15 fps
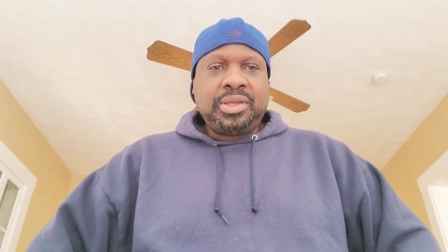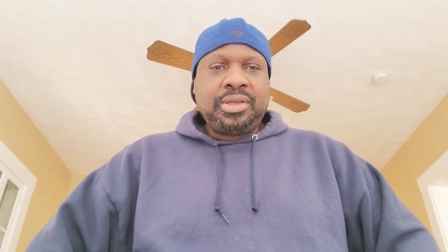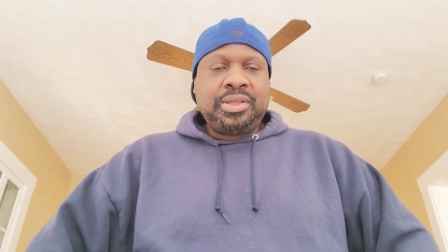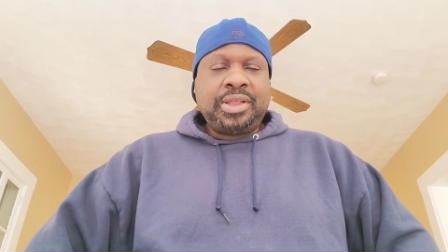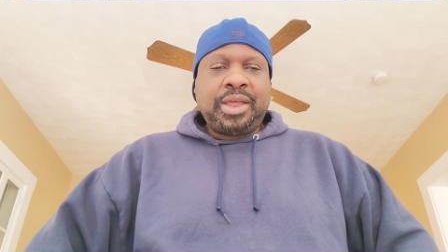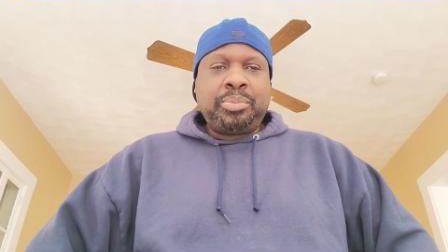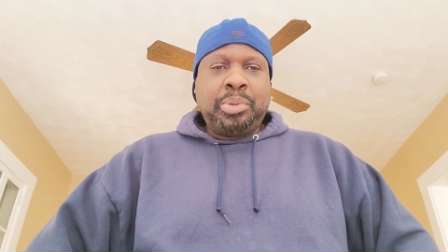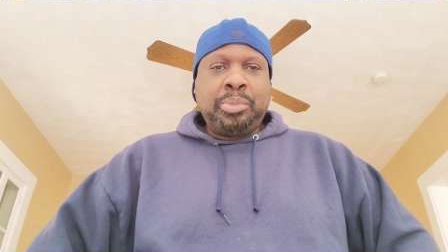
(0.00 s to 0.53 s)

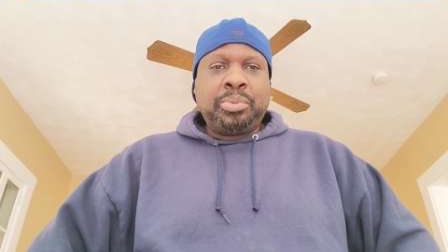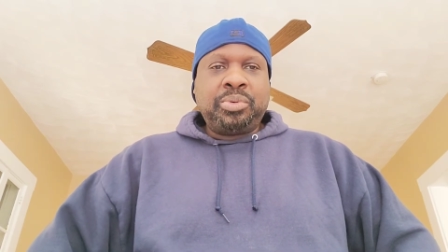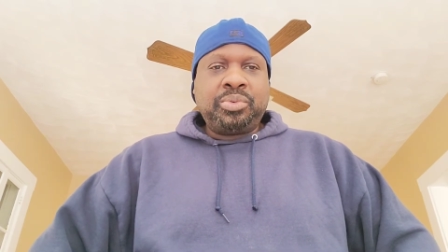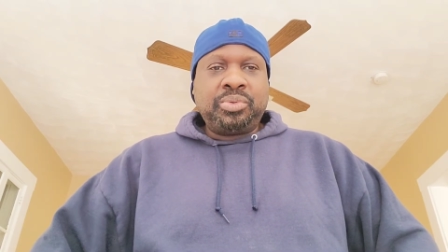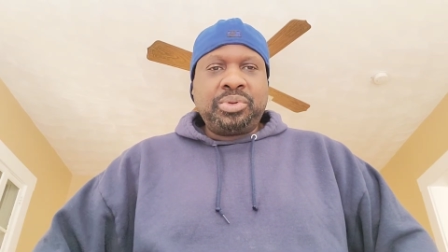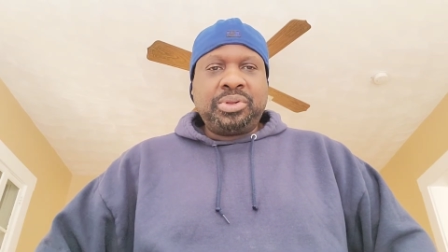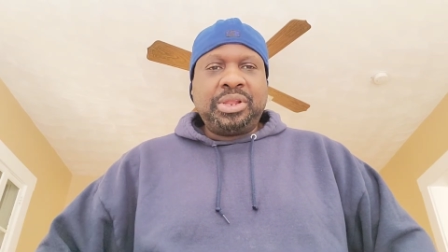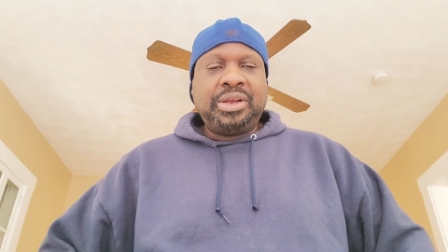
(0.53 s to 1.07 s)
Like people
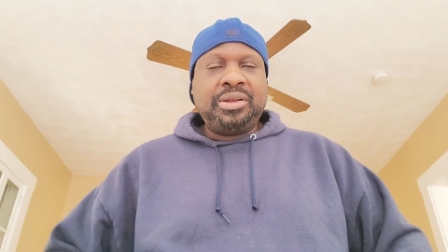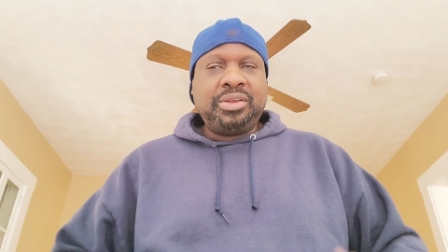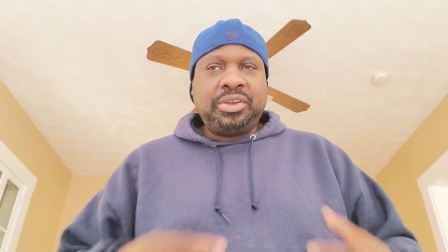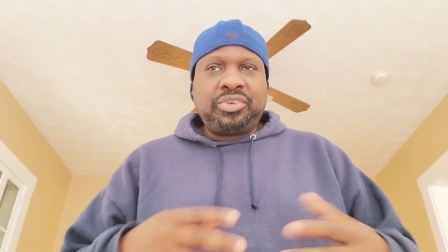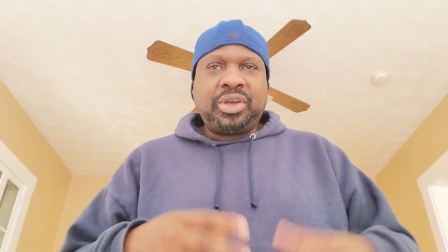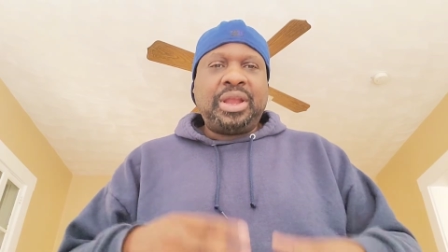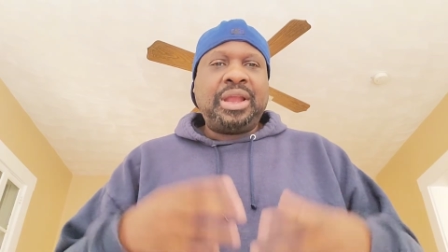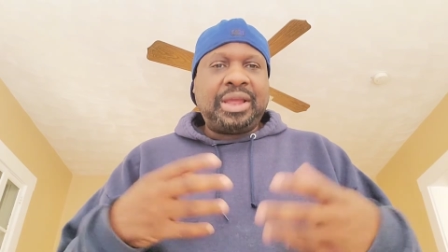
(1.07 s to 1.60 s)
were literally
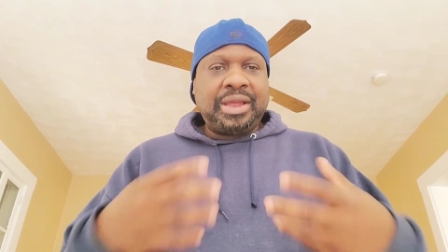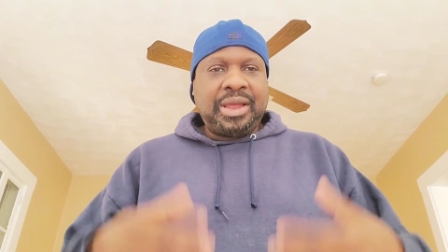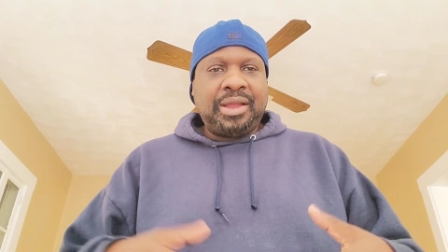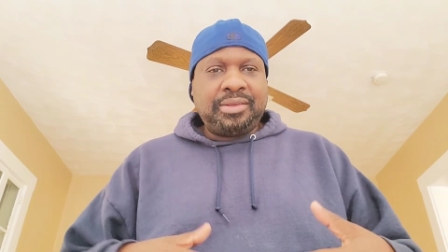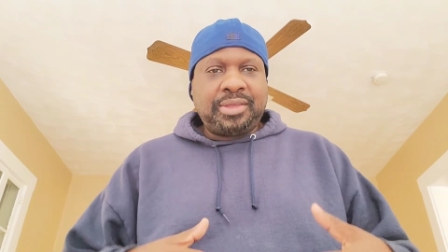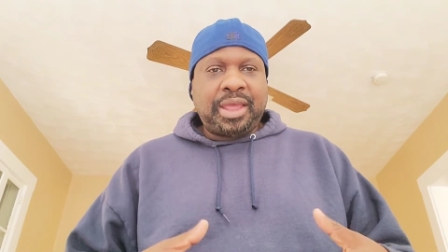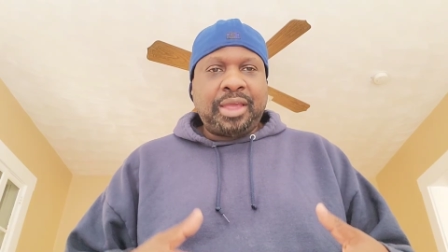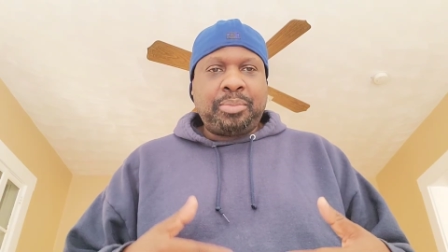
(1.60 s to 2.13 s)
trying to
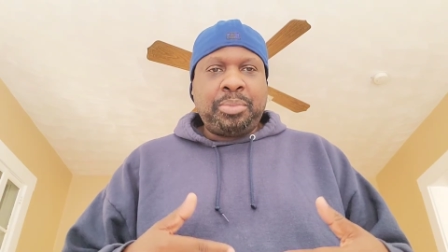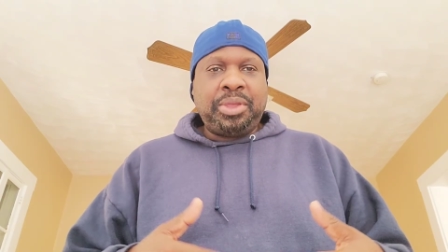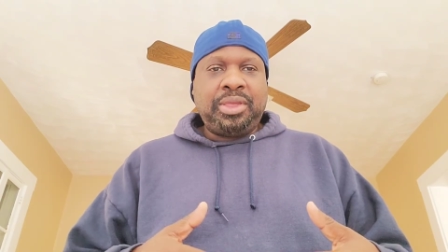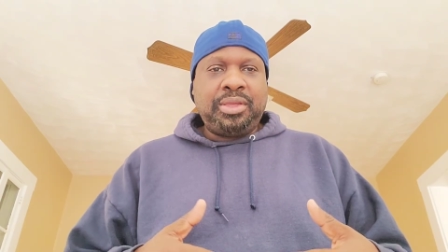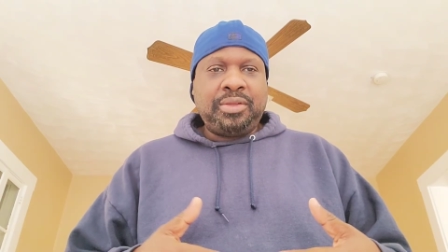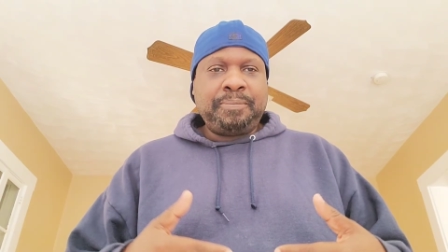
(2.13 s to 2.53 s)
contact me